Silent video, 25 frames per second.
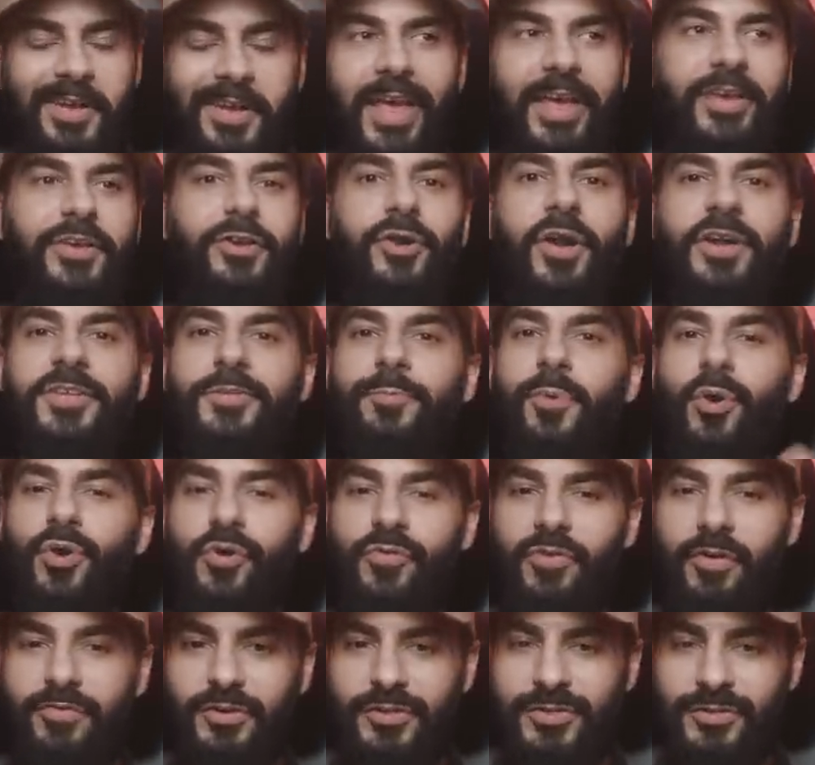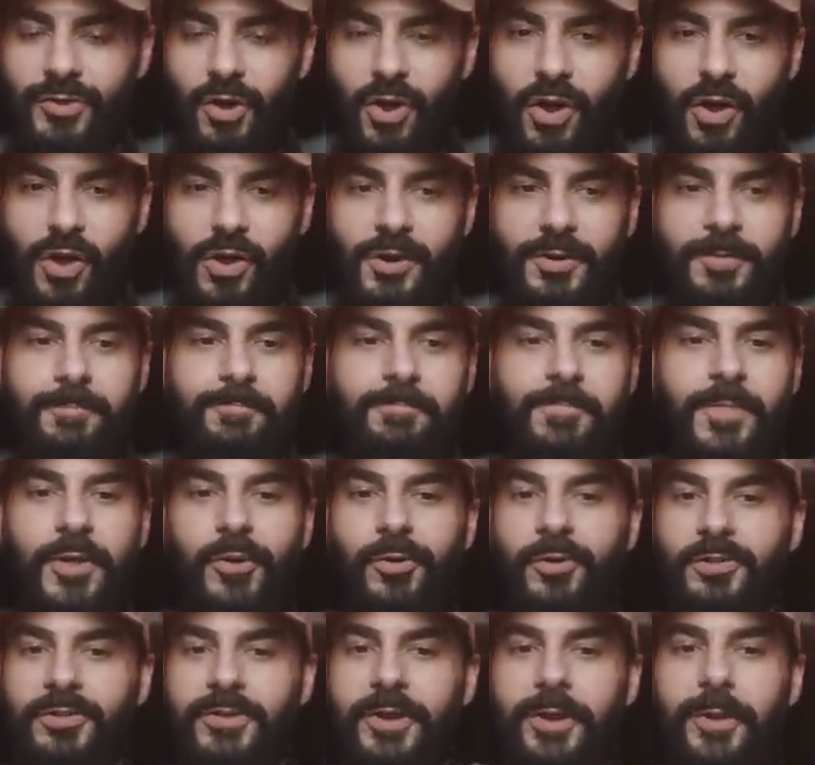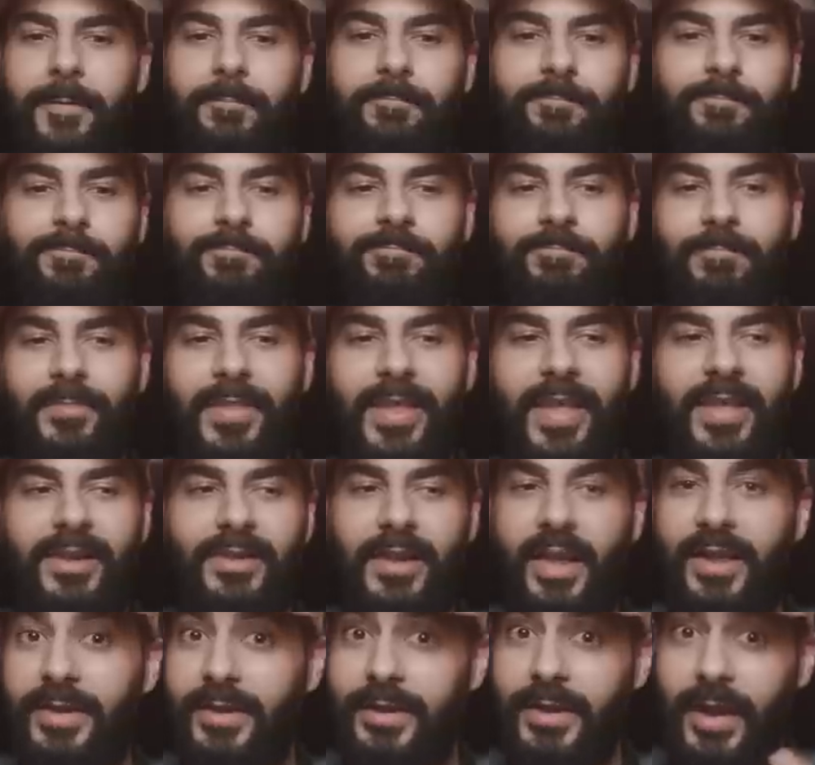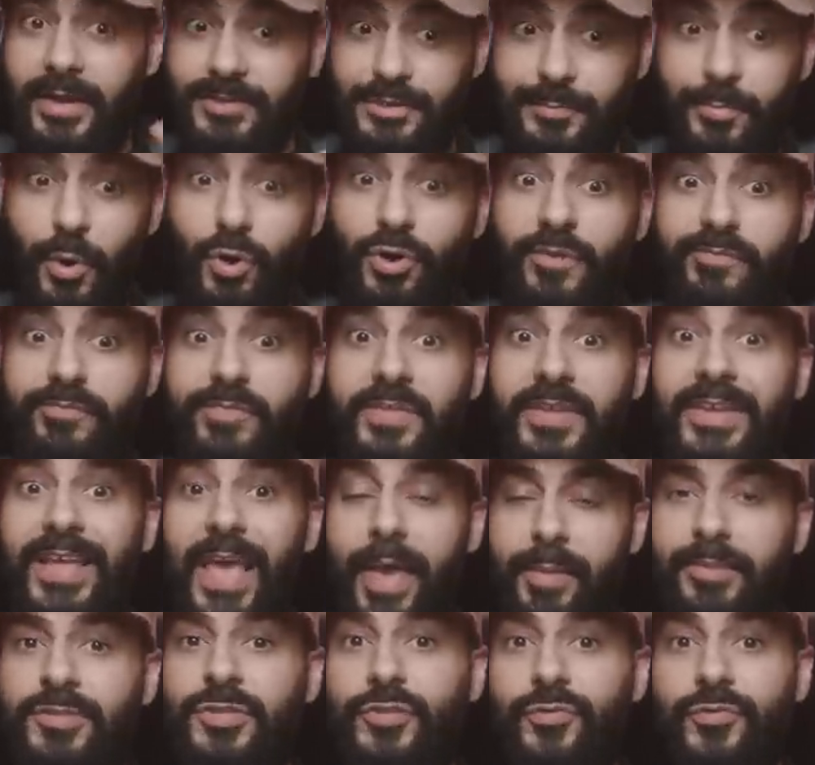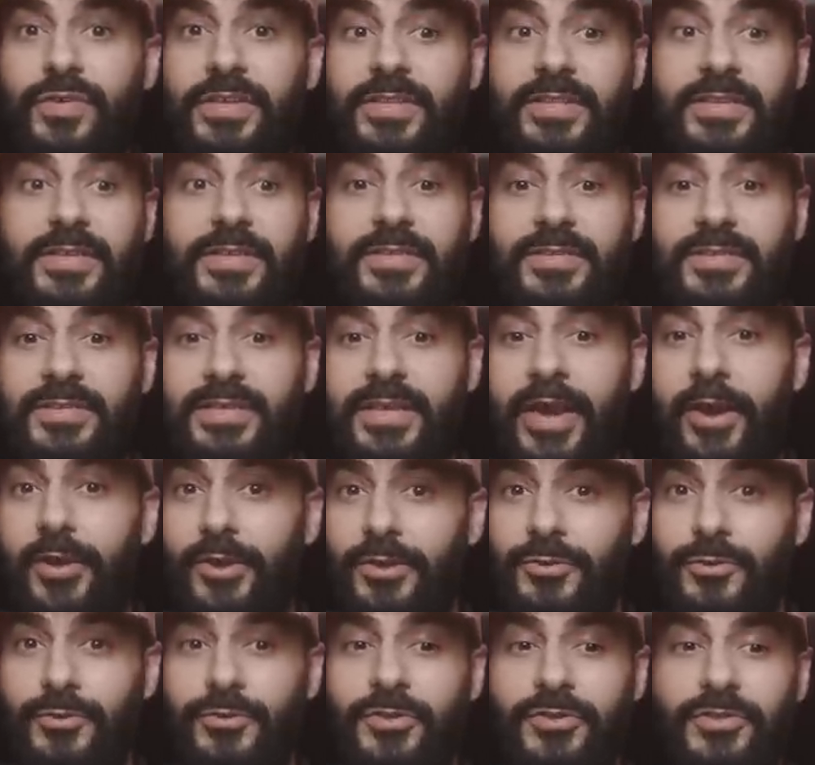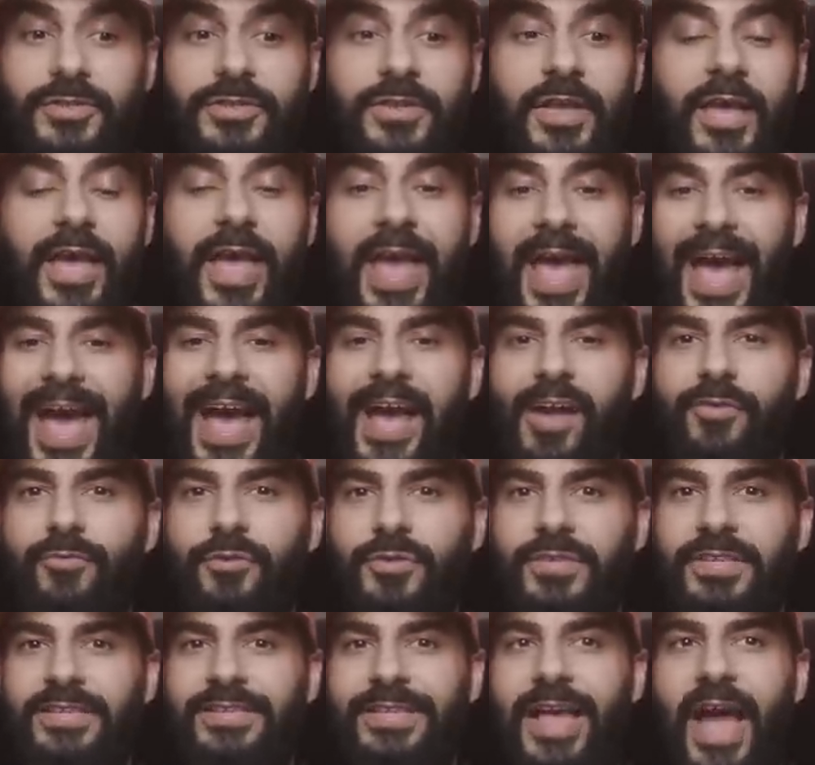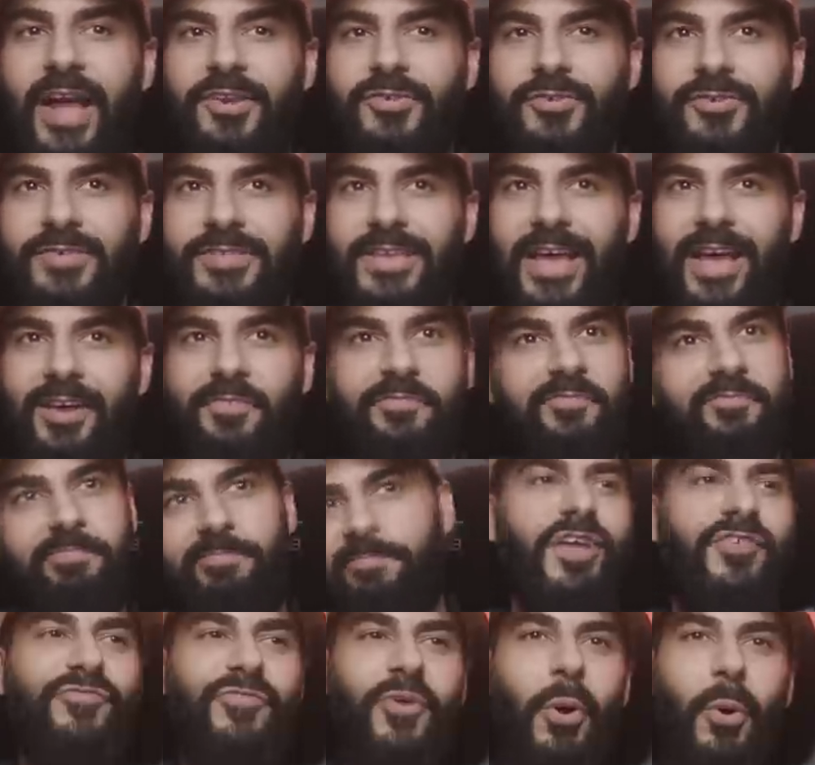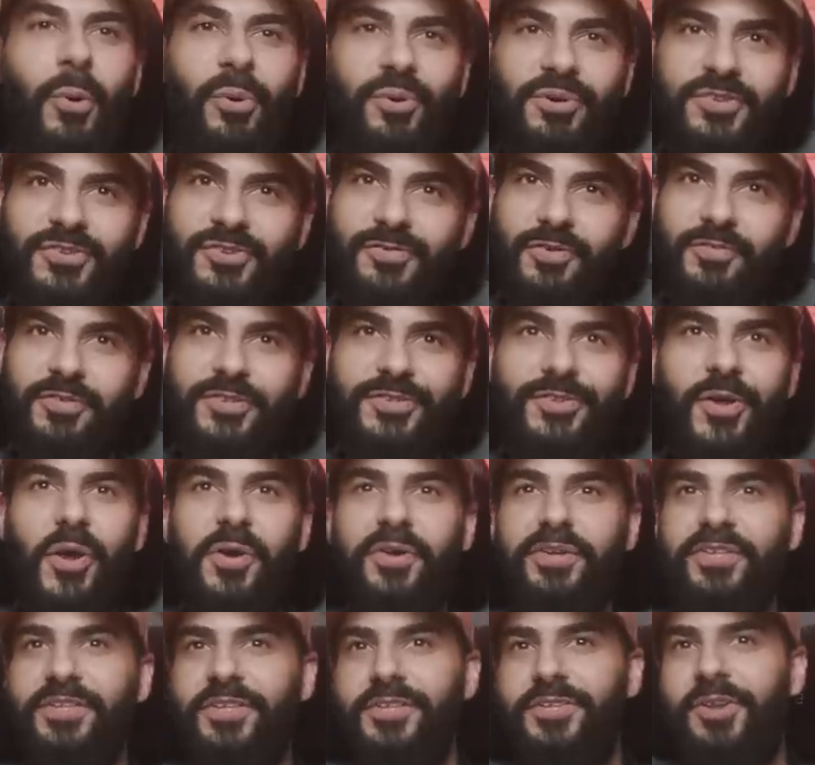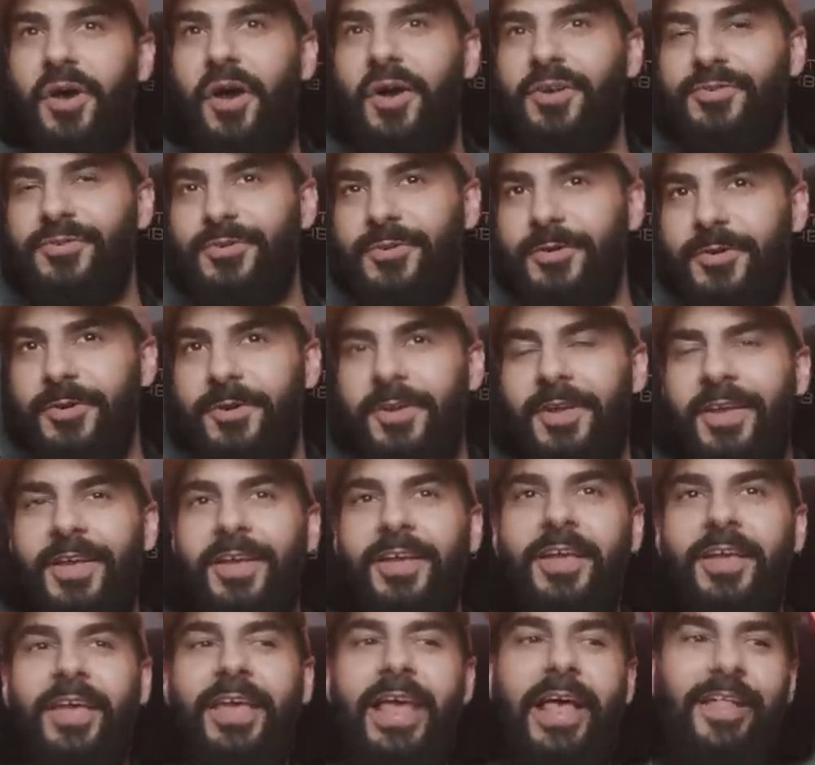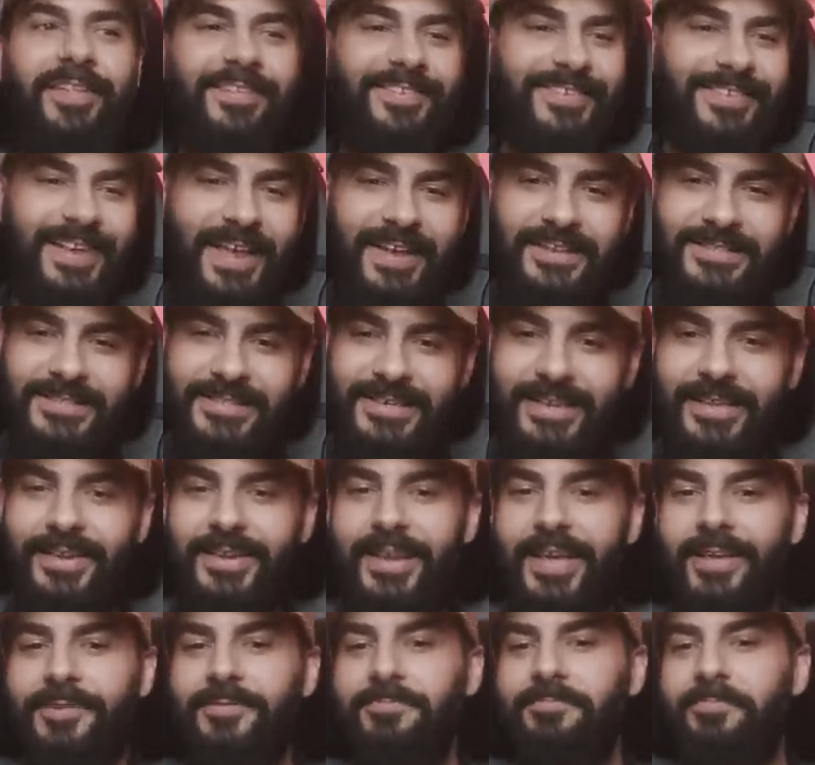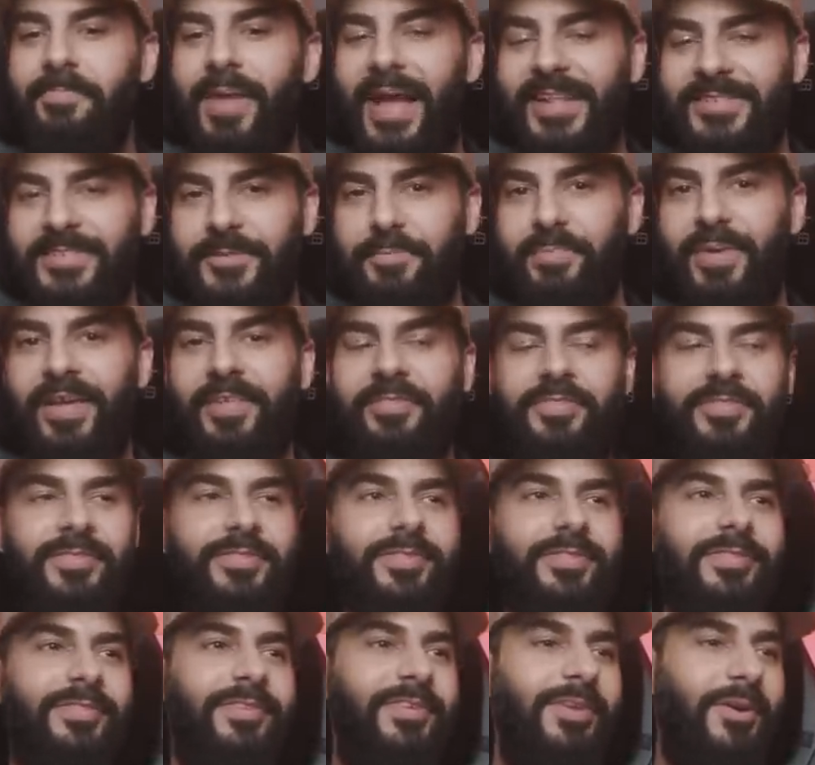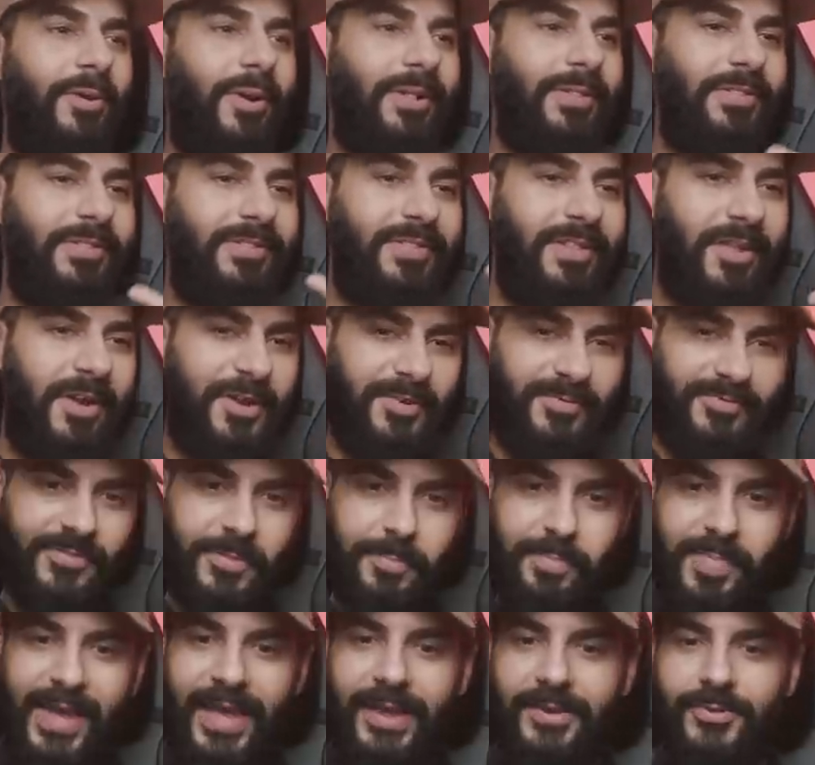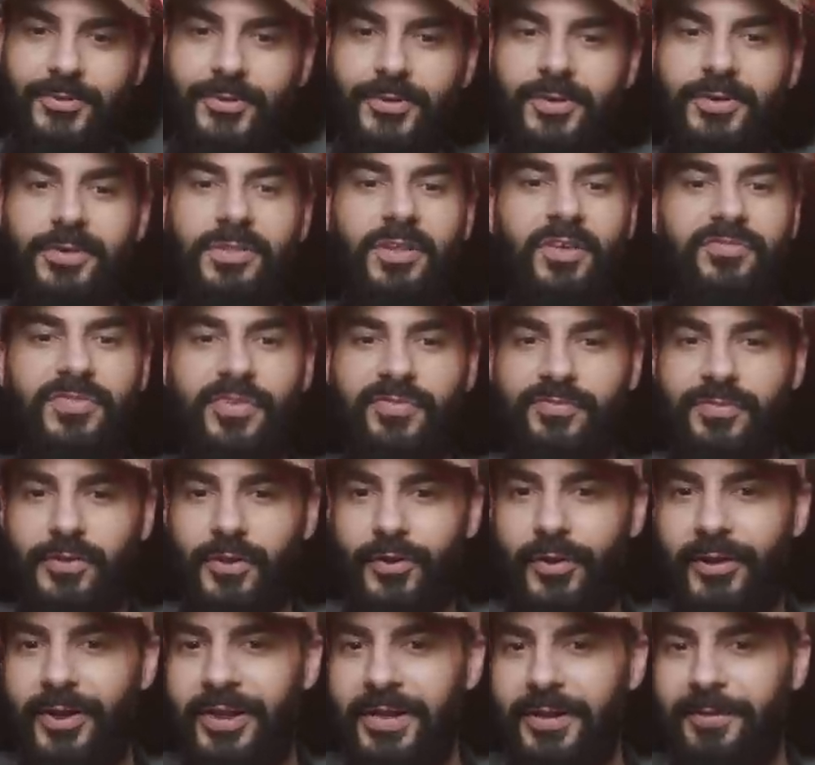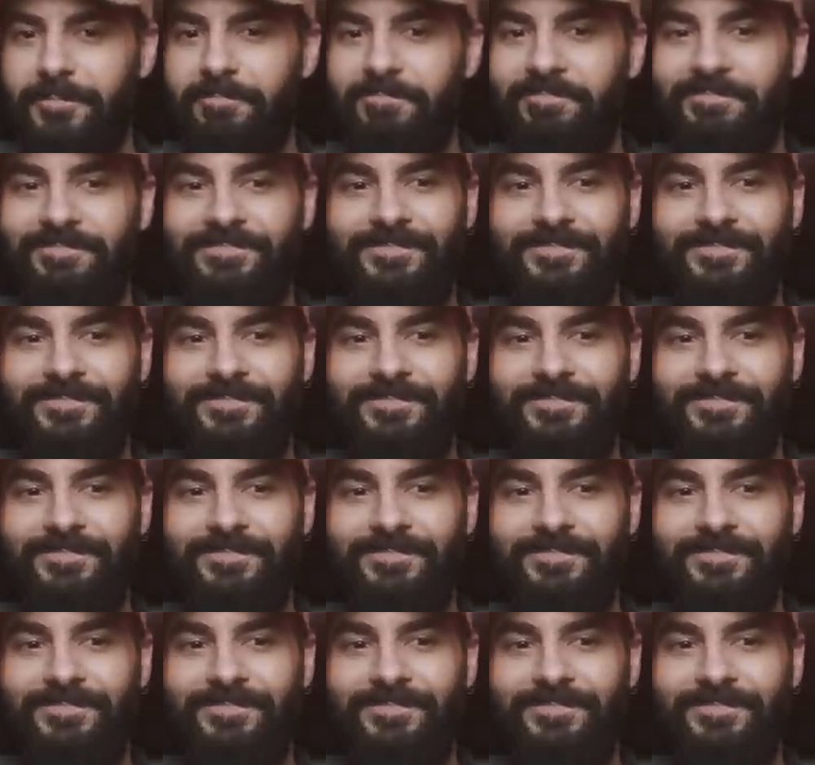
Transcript: And, you know, I spoke of River Song earlier, and I spoke of the chemistry these characters have, or these actors have, of course, River Song and the Doctor, Alex Kingston and Matt Smith. You know, I love the banter, love the flirting.